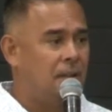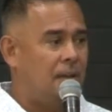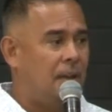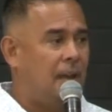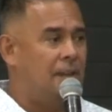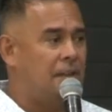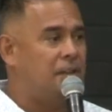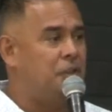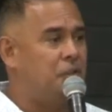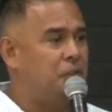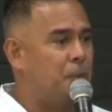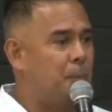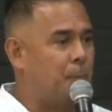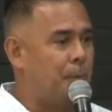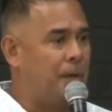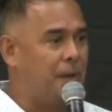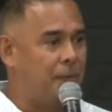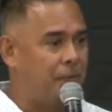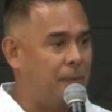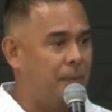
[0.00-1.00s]
I need you to
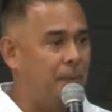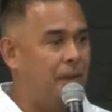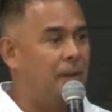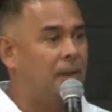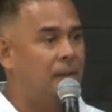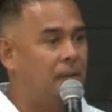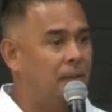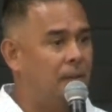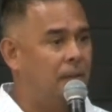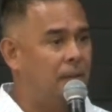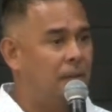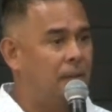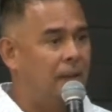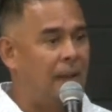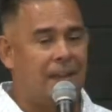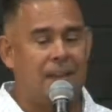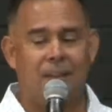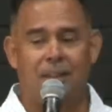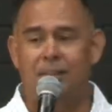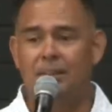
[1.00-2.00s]
pray for me.
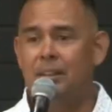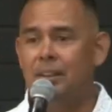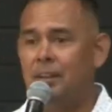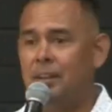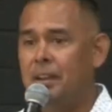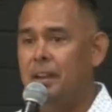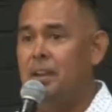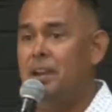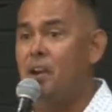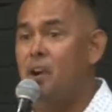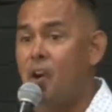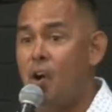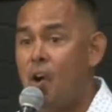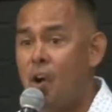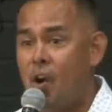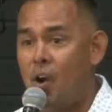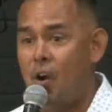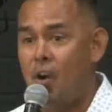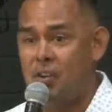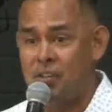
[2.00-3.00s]
I can literally hear
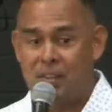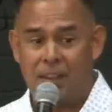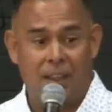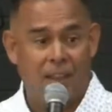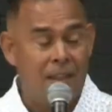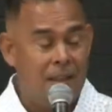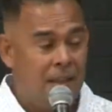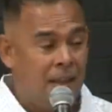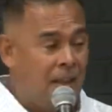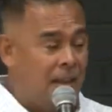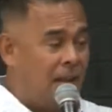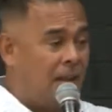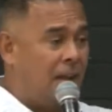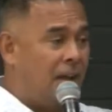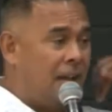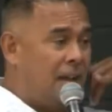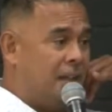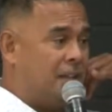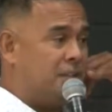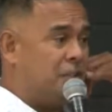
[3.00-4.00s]
her saying,
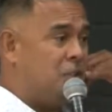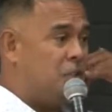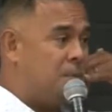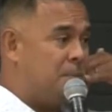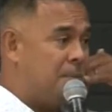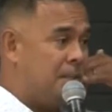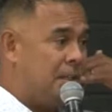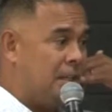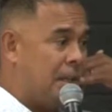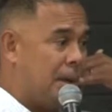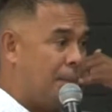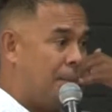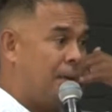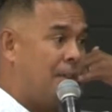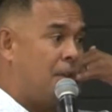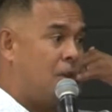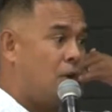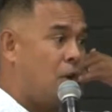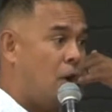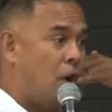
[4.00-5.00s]
uh, excuse me, I'm on
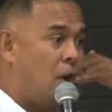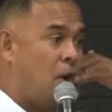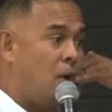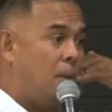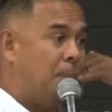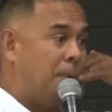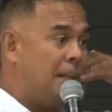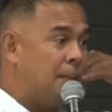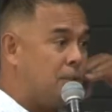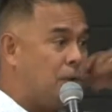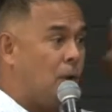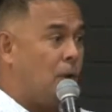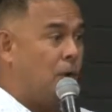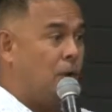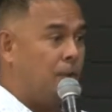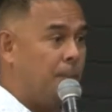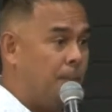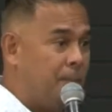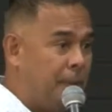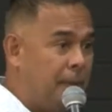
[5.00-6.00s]
another call. Please
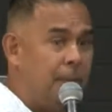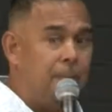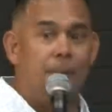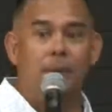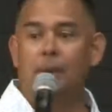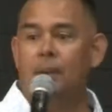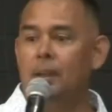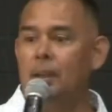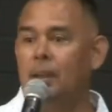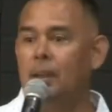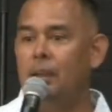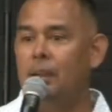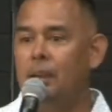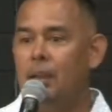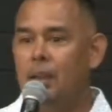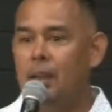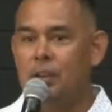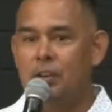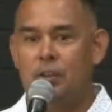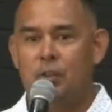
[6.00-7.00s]
hold, beep.
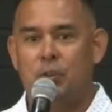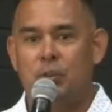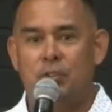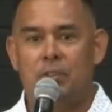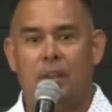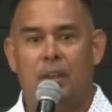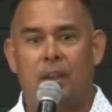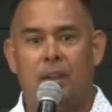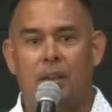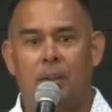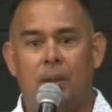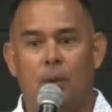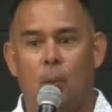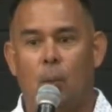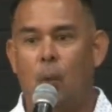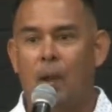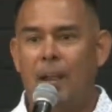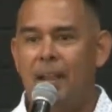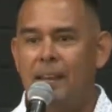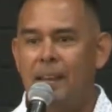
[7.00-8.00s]
And she'll say,
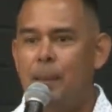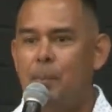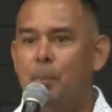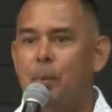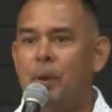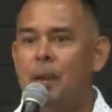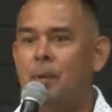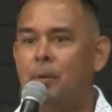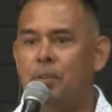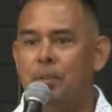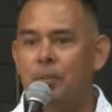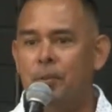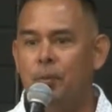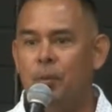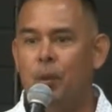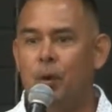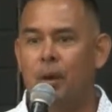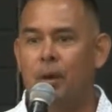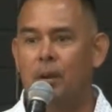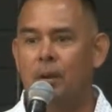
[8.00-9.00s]
what can I pray with you
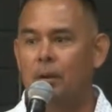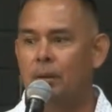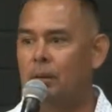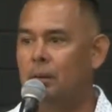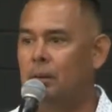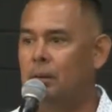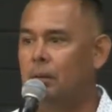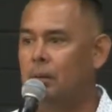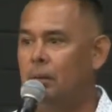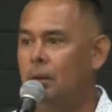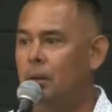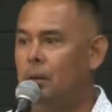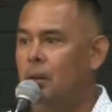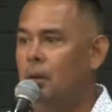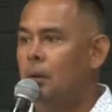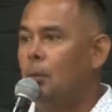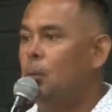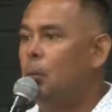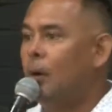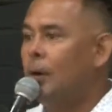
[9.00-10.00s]
for?
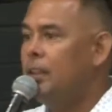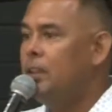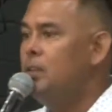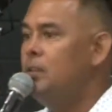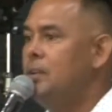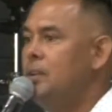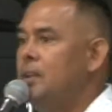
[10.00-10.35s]
What do you